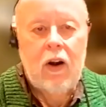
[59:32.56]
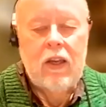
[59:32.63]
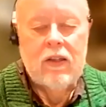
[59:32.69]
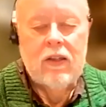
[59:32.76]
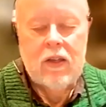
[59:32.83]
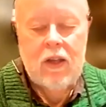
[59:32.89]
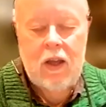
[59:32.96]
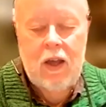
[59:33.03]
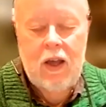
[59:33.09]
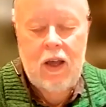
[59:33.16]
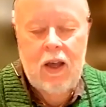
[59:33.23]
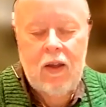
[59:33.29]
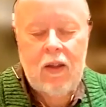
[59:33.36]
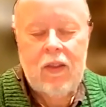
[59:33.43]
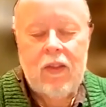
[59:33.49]
is
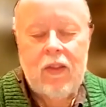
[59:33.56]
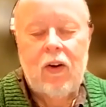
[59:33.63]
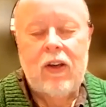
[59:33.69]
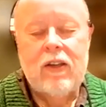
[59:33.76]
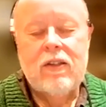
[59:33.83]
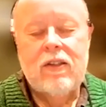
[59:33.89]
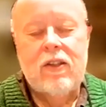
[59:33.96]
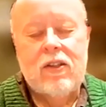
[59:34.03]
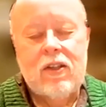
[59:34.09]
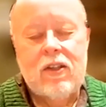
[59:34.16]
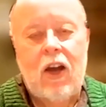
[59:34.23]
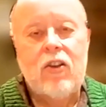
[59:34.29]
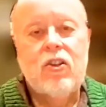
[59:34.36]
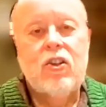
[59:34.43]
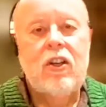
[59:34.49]
uh, there is
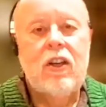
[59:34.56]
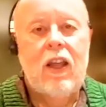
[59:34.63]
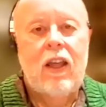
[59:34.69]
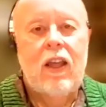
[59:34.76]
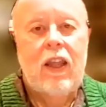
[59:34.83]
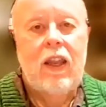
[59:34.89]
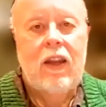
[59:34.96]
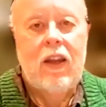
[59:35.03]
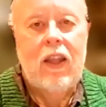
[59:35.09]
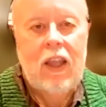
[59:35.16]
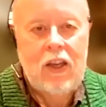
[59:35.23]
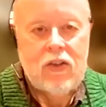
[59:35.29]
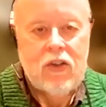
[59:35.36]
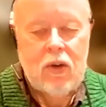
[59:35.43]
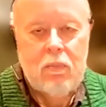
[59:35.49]
discussion in the
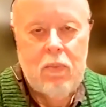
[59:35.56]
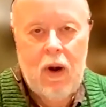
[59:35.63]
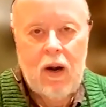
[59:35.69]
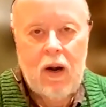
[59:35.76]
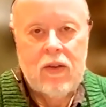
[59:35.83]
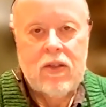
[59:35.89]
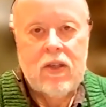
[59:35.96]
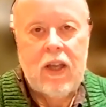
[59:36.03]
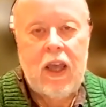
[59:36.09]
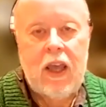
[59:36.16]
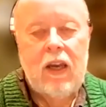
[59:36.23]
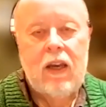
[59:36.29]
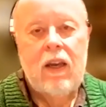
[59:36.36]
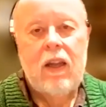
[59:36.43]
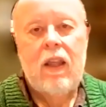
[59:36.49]
eastern part of the
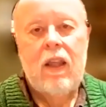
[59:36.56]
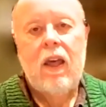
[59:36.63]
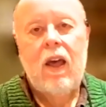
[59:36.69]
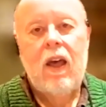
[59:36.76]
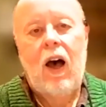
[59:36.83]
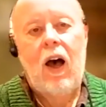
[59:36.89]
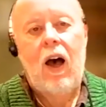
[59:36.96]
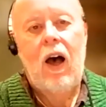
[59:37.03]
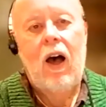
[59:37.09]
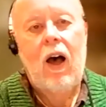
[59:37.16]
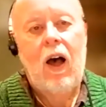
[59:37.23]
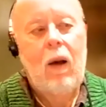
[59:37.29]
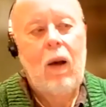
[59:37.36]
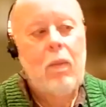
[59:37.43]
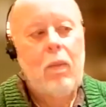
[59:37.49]
state uh,
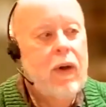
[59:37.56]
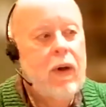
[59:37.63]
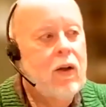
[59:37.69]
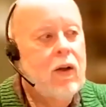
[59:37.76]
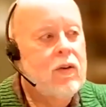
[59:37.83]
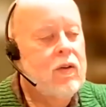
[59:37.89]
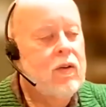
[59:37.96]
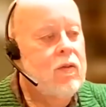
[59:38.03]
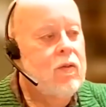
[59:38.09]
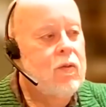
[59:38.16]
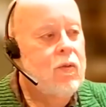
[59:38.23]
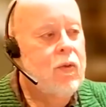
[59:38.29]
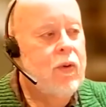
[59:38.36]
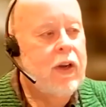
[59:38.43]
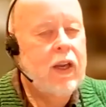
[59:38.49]
about
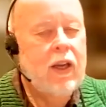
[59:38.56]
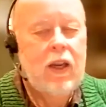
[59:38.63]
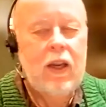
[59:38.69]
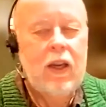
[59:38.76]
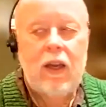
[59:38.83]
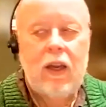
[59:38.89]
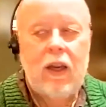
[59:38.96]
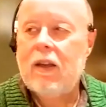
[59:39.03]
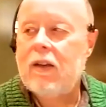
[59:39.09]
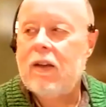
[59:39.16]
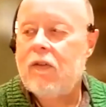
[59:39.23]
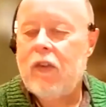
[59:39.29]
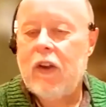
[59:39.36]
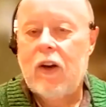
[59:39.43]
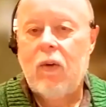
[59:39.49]

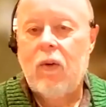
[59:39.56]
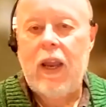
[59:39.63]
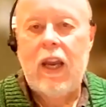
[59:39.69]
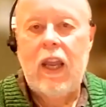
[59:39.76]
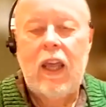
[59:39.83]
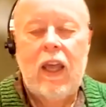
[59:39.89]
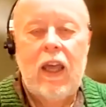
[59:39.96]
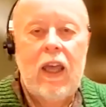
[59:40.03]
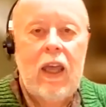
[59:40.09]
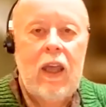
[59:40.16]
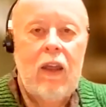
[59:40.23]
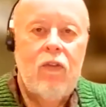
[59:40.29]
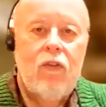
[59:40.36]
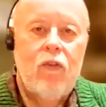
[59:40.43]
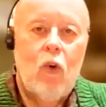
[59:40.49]
reinvigorating
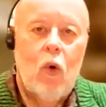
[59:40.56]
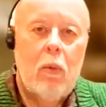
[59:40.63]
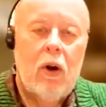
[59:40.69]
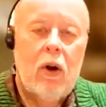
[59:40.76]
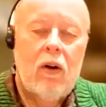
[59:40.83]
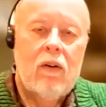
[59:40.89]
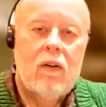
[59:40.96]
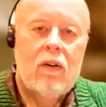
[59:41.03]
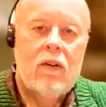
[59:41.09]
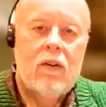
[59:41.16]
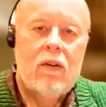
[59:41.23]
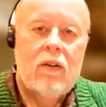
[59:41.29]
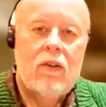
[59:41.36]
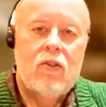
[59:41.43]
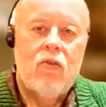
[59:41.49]
a former
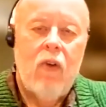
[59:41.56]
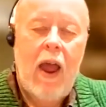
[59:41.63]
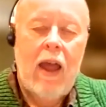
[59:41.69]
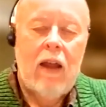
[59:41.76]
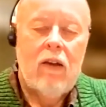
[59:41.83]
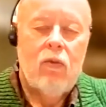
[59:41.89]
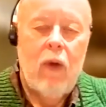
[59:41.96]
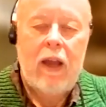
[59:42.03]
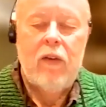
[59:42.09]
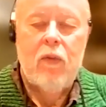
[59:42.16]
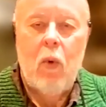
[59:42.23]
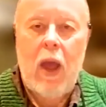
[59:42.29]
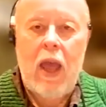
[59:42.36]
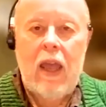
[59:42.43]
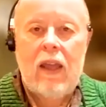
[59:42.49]
track right of
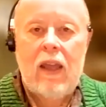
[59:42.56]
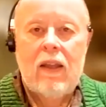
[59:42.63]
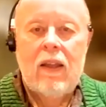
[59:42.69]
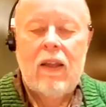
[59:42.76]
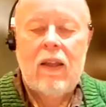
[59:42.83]
way